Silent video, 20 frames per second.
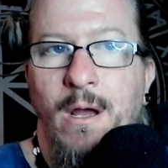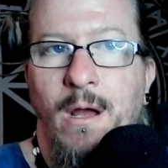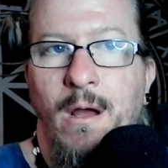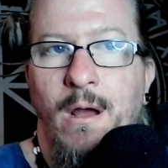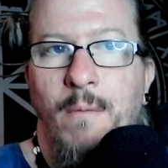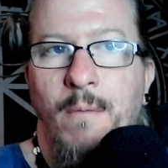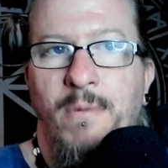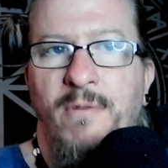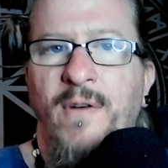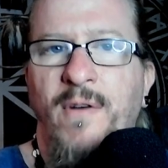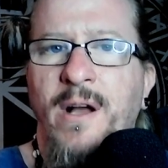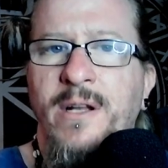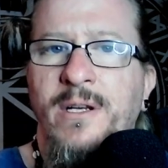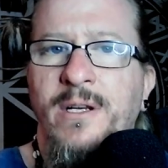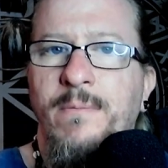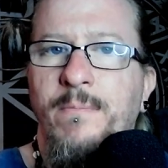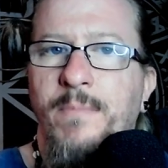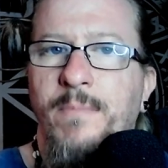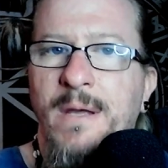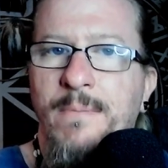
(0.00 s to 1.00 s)
provide
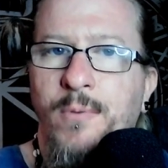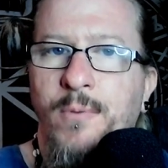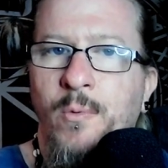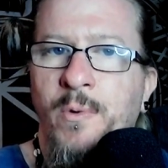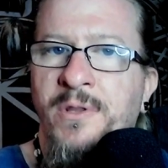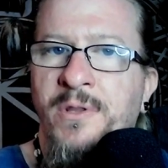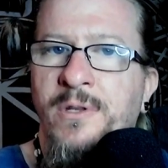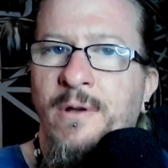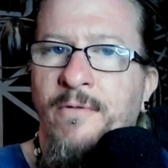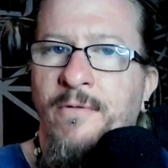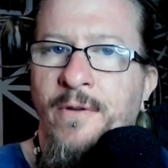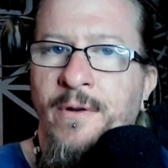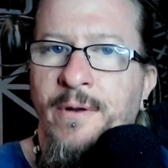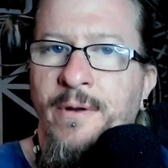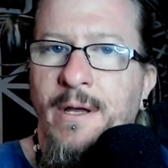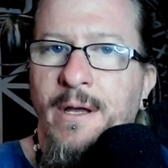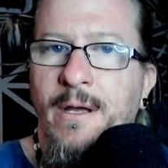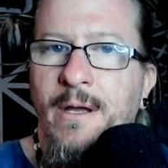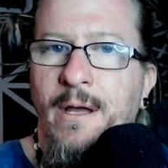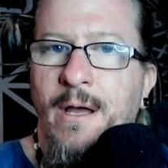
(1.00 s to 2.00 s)
people with different
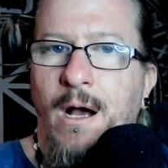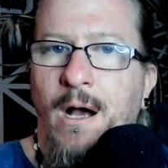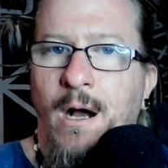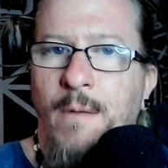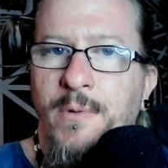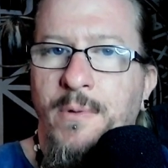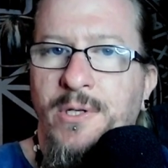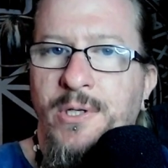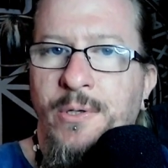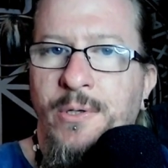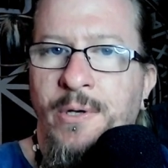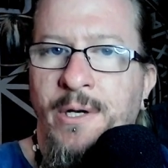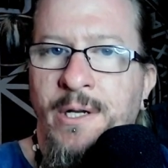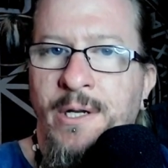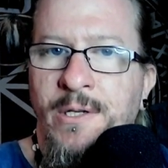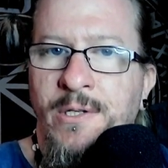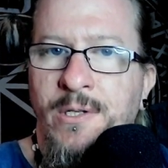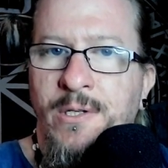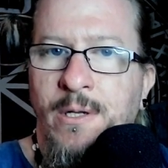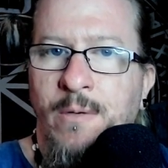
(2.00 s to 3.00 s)
opportunities
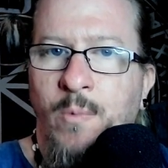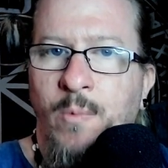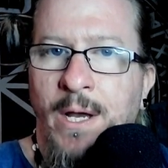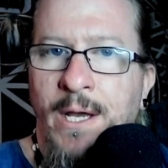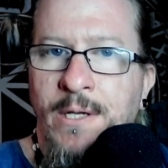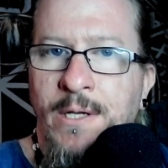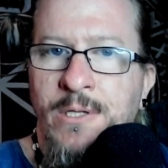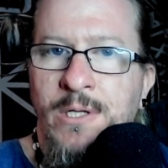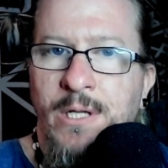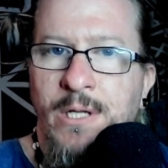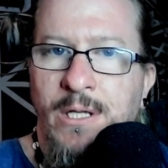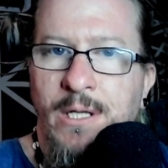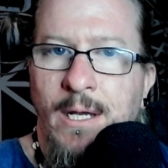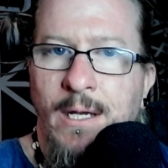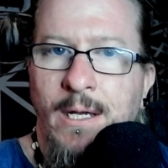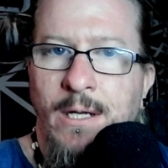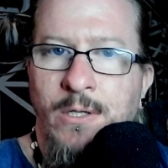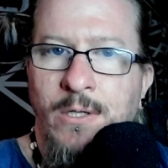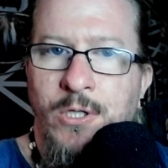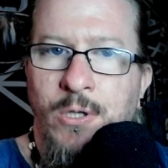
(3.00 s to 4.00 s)
and ways that they can
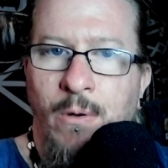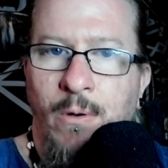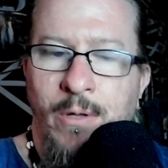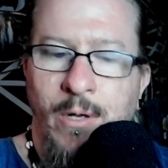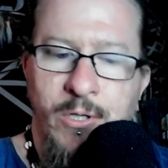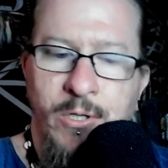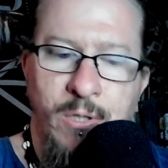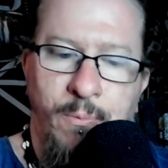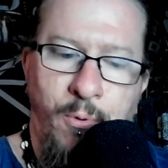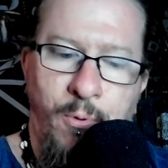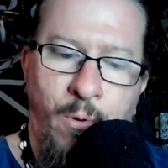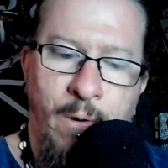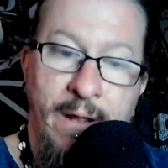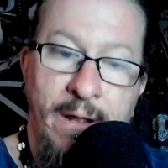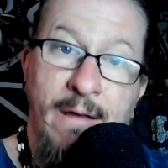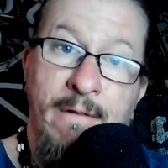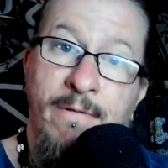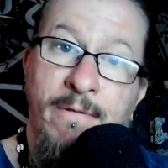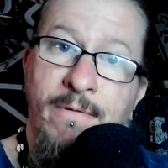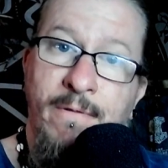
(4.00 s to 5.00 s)
show their support if
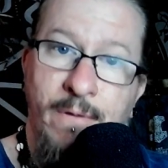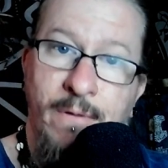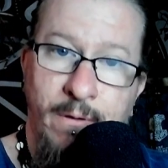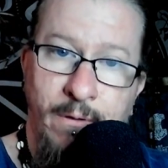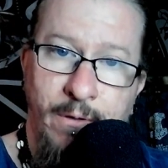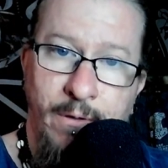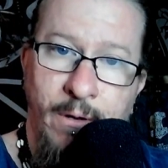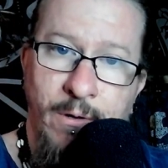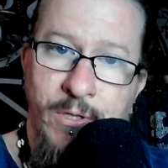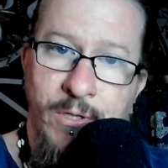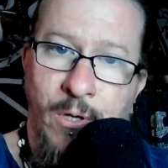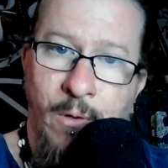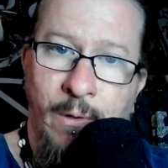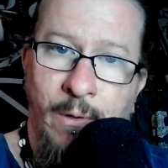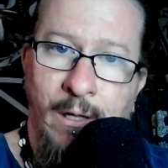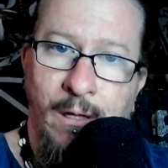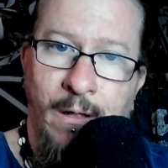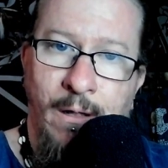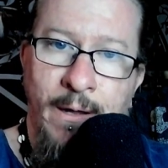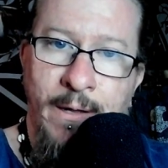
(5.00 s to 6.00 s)
they're so
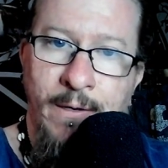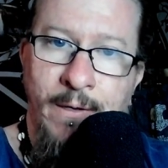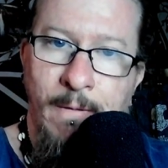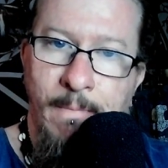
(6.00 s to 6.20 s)
inclined.